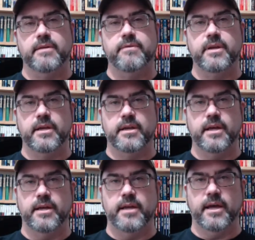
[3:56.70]
make a
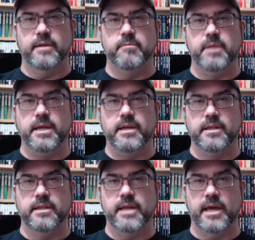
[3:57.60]
living at
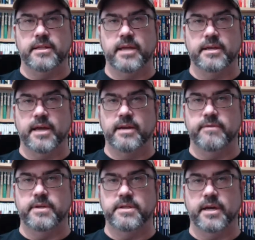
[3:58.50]
being that kind
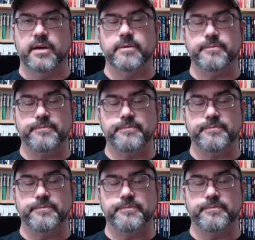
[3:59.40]
of designer.